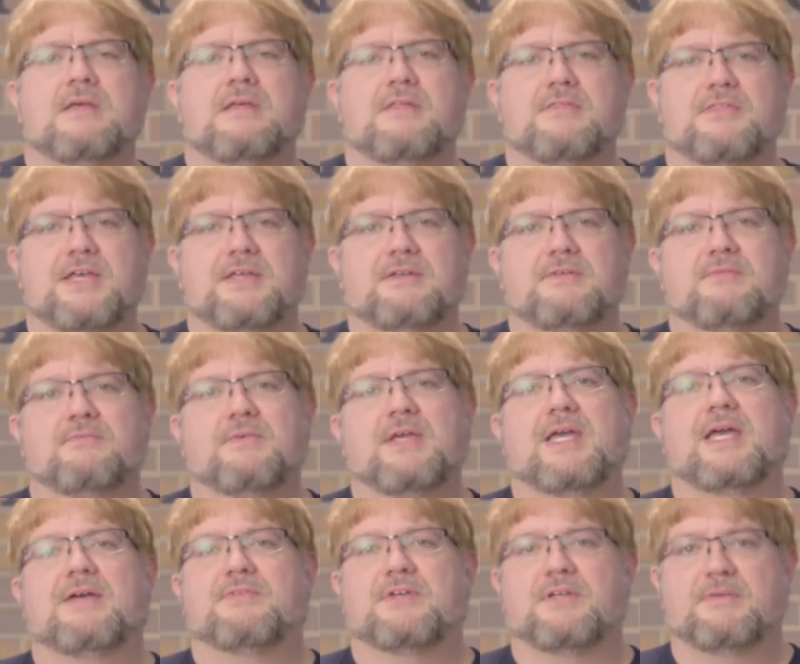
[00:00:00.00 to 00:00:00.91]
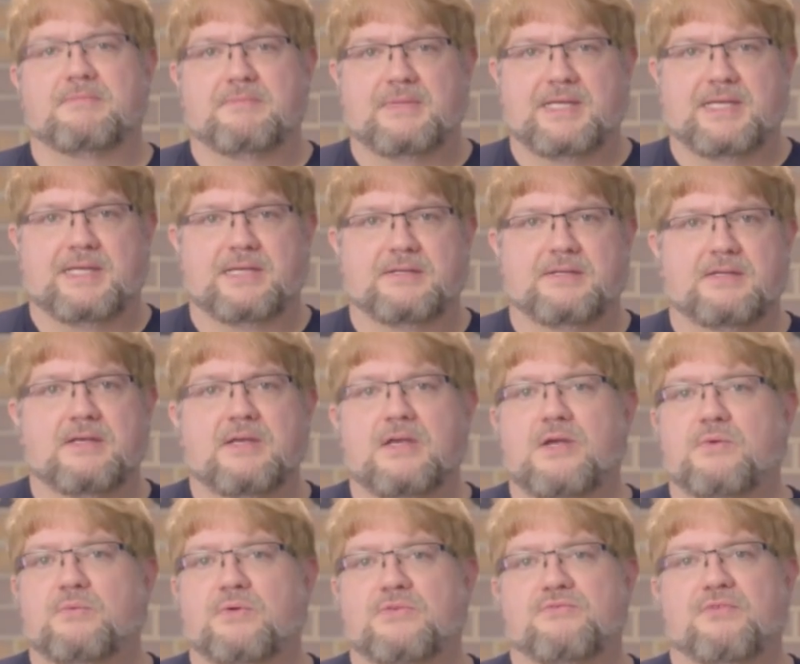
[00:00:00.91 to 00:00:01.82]
Then we have command,
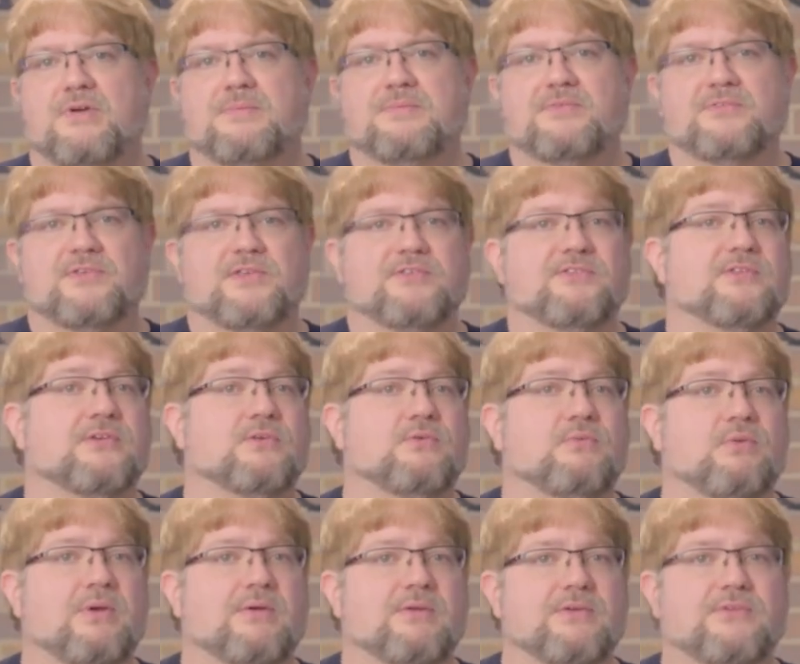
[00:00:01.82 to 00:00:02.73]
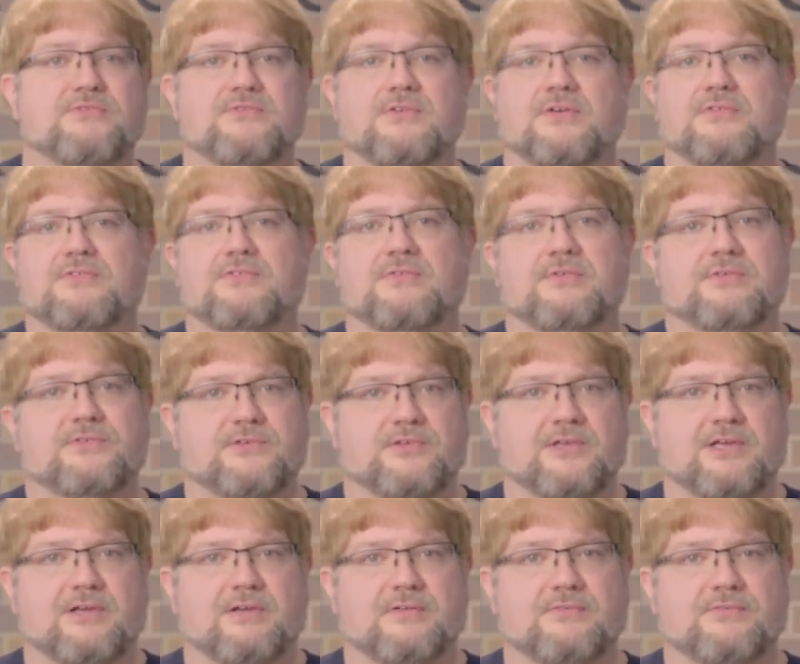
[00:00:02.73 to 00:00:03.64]
which represents the query structure
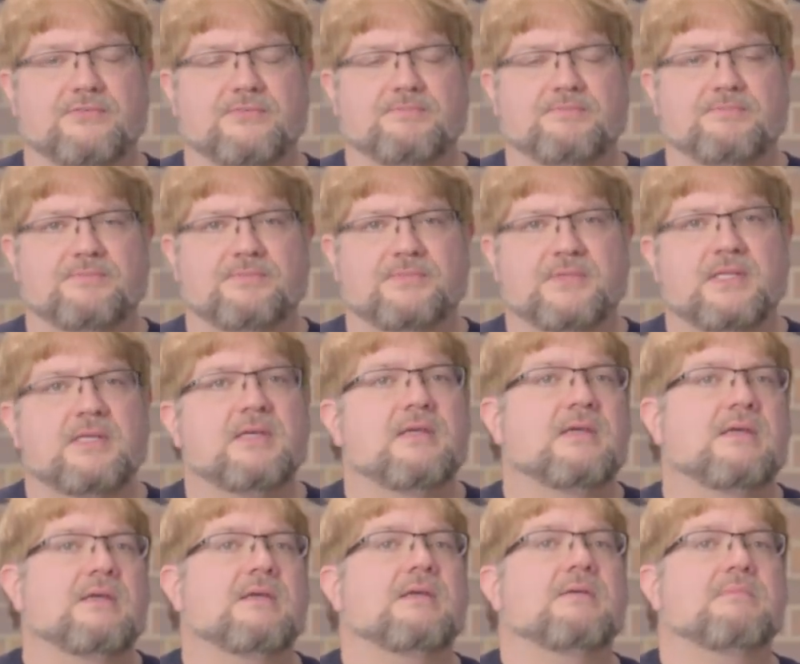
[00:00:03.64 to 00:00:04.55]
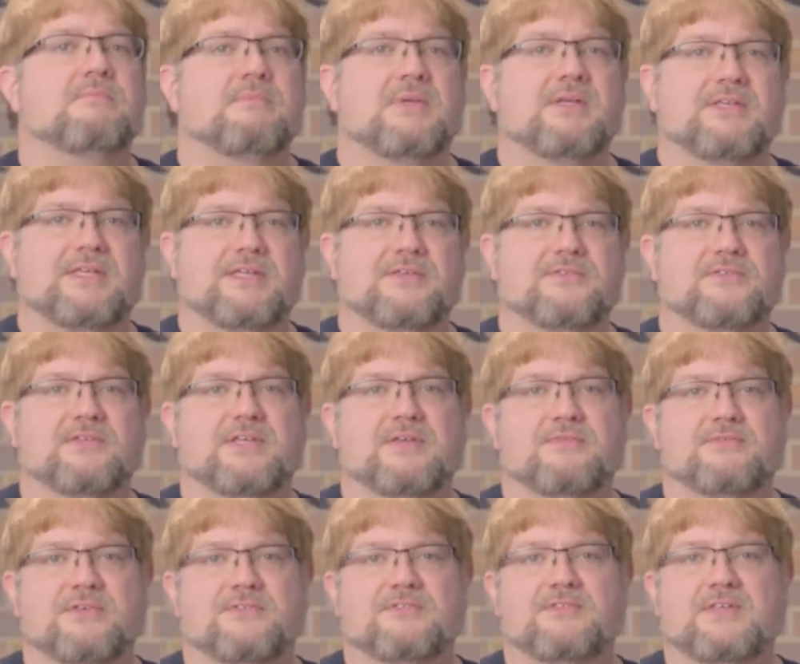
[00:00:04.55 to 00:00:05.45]
itself. Millis
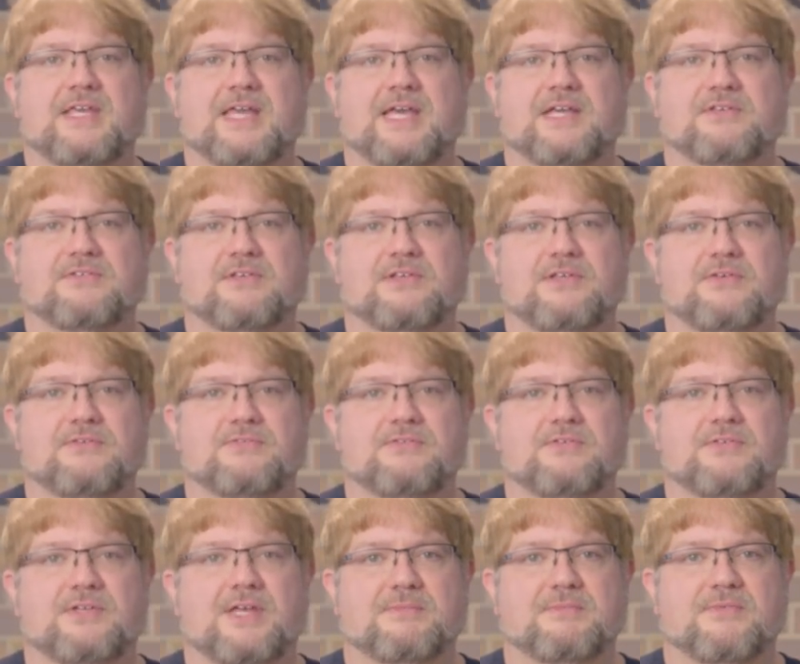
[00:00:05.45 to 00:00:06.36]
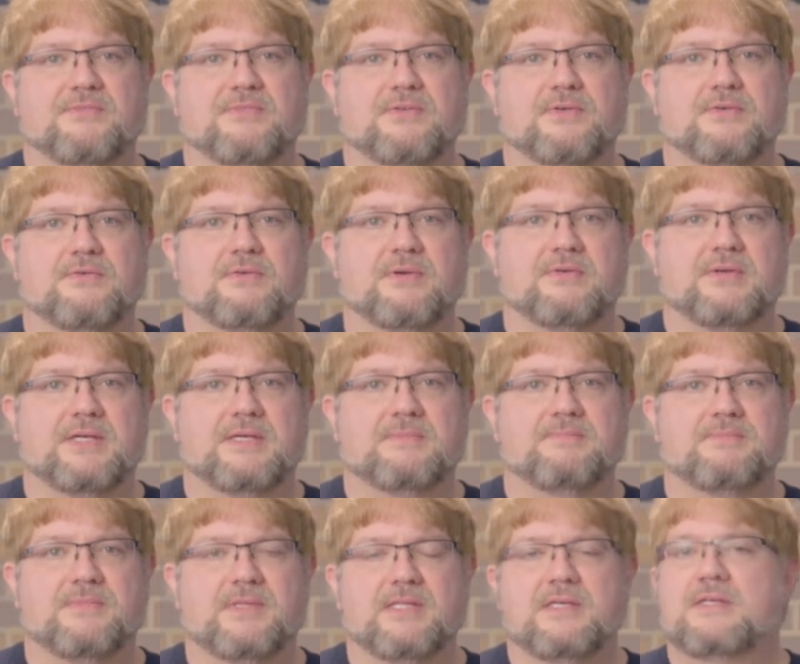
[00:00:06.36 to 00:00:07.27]
gives us the execution time of the query.
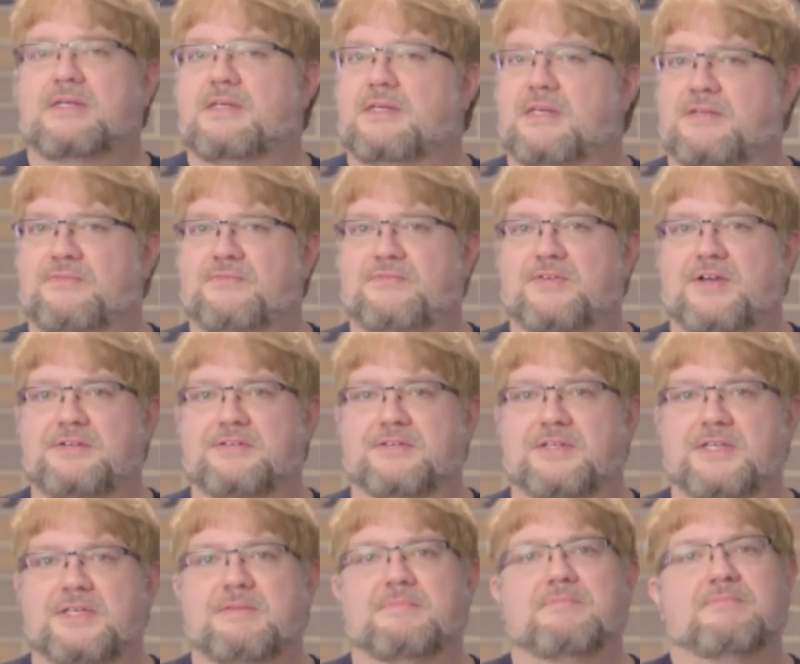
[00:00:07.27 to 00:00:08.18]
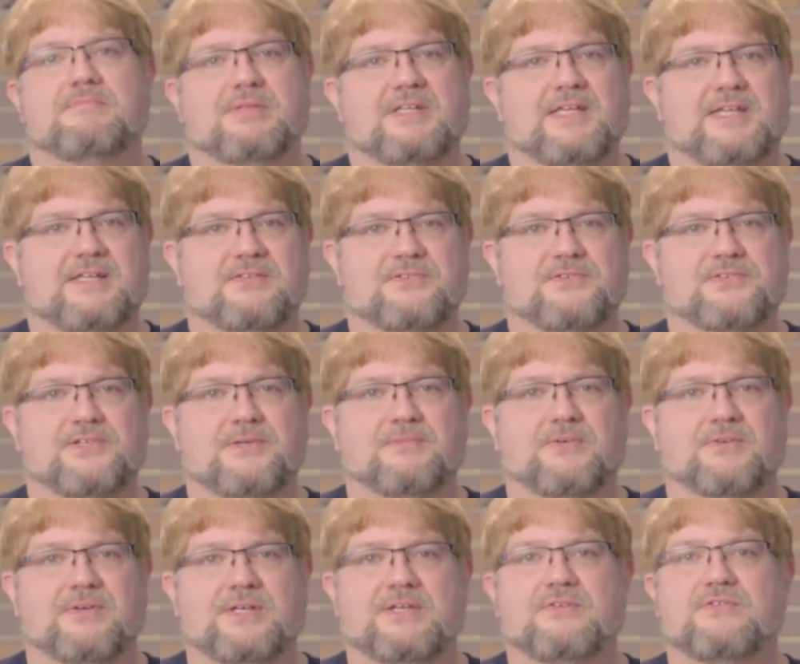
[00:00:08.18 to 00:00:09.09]
And finally, plan
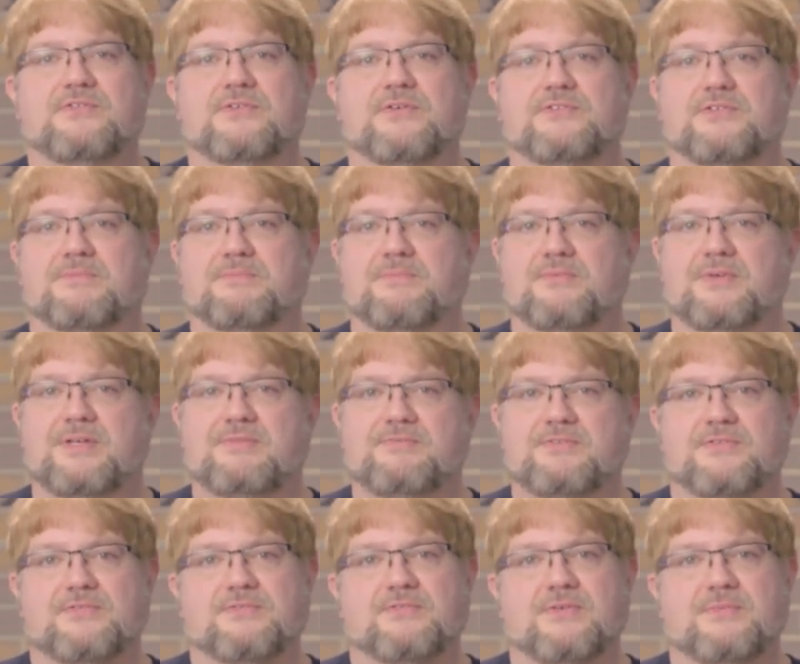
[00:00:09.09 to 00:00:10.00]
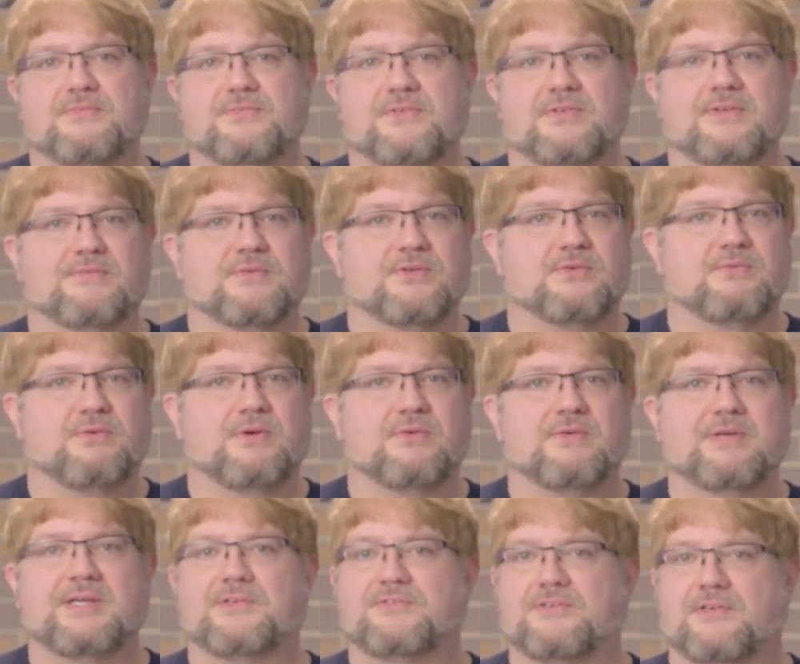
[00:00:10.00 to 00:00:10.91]
summary shows a brief description of the
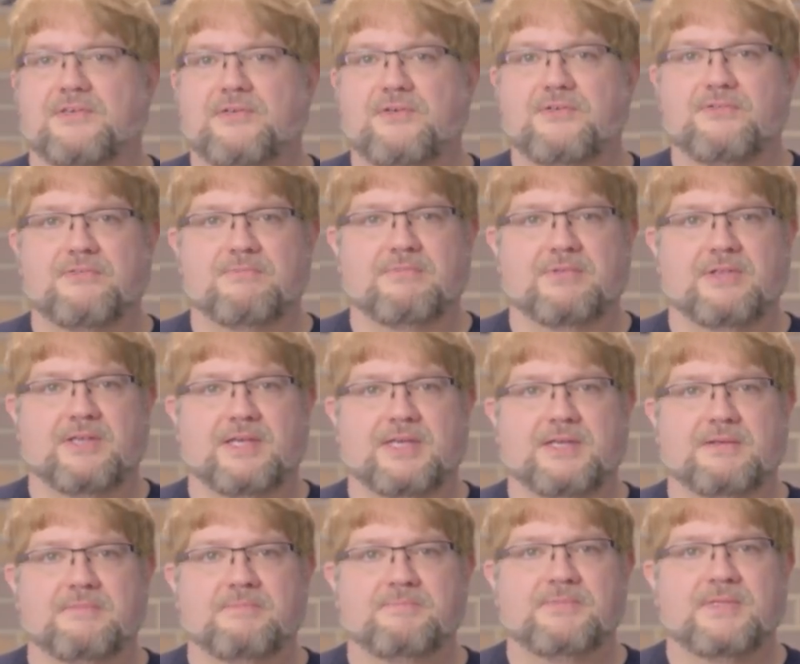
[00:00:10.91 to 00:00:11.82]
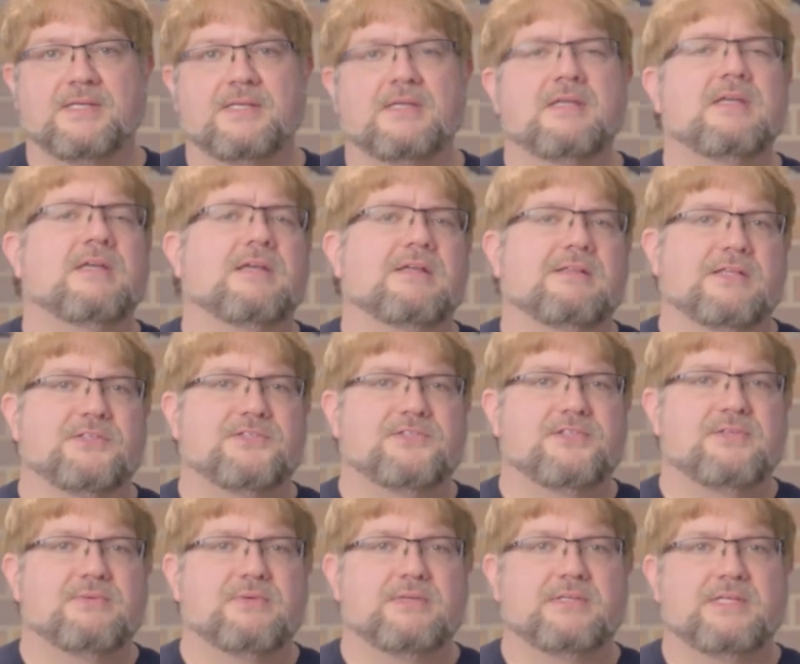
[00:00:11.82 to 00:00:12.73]
query execution plan. Let's
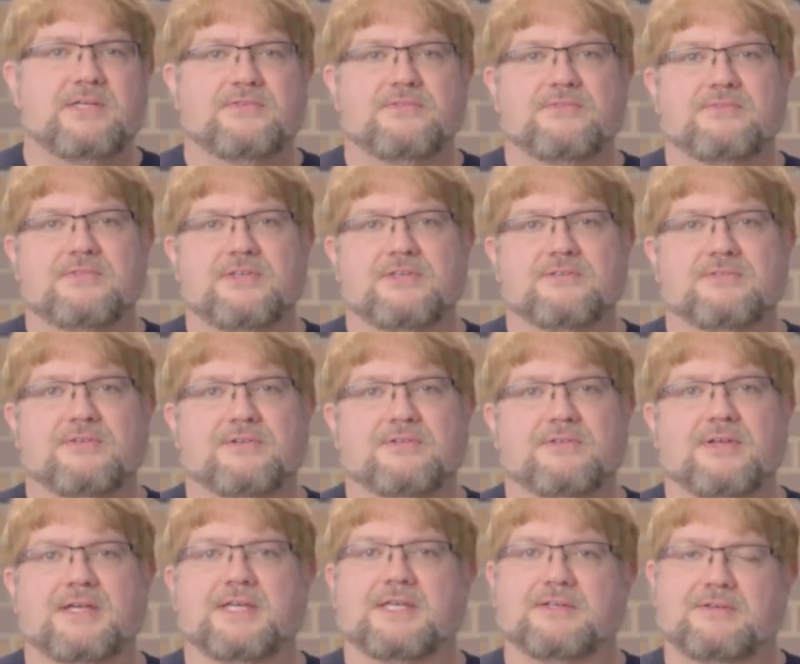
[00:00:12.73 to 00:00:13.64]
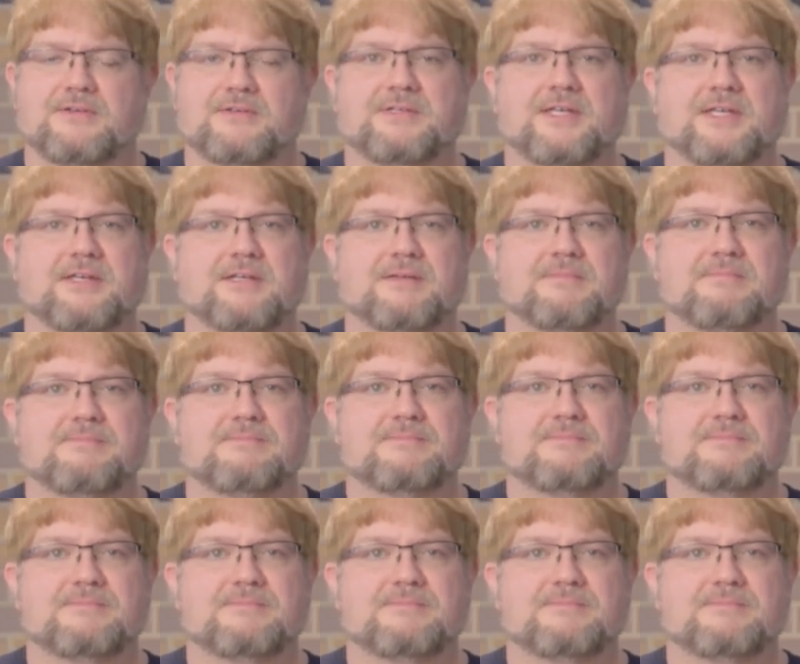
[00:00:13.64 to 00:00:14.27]
see what each of these look like in our data.